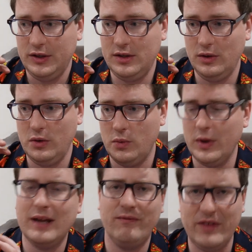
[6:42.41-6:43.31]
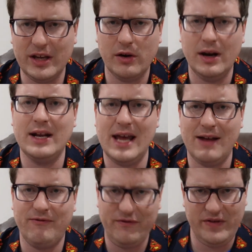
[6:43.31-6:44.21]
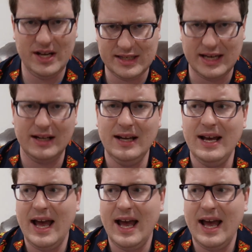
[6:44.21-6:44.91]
to reconfigure it and fix it.